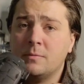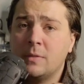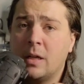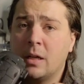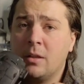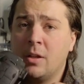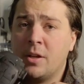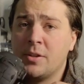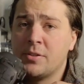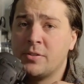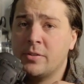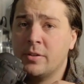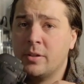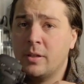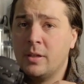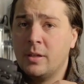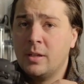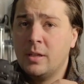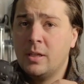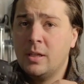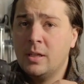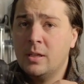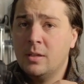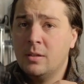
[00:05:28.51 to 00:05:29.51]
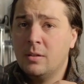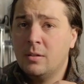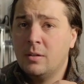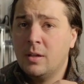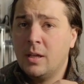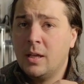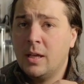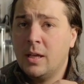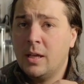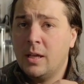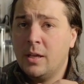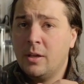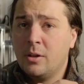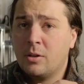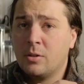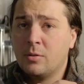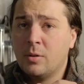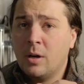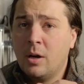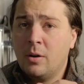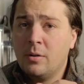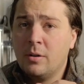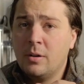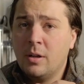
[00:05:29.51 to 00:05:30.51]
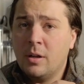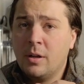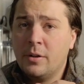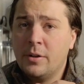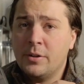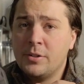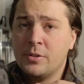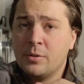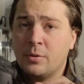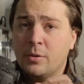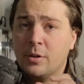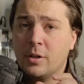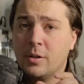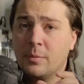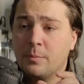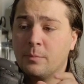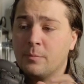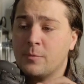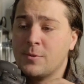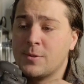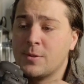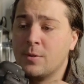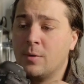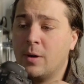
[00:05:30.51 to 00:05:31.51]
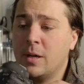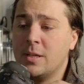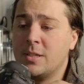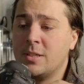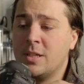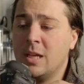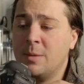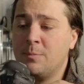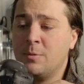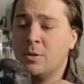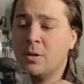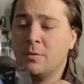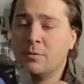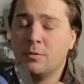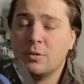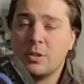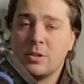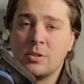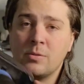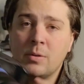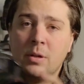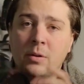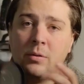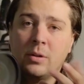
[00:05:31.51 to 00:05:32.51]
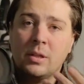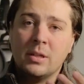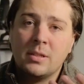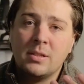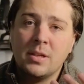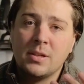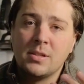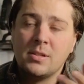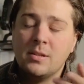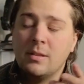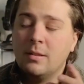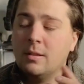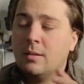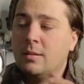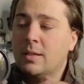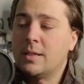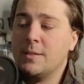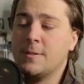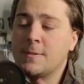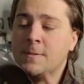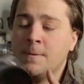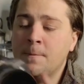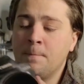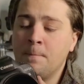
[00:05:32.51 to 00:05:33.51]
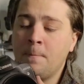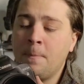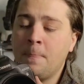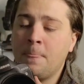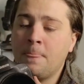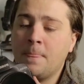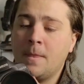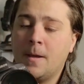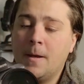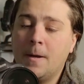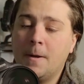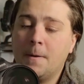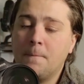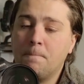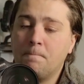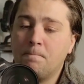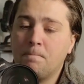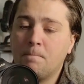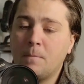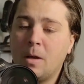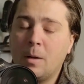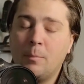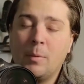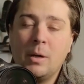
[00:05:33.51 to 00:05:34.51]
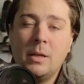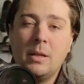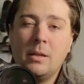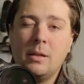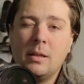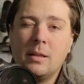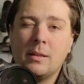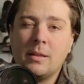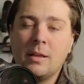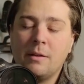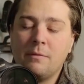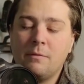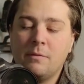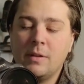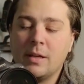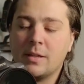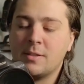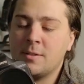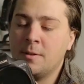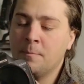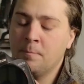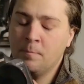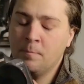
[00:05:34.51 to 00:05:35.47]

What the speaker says: I lost it in a crowded auditorium, so I taped over it so I don't get dust in the lens. I might need to get that fixed.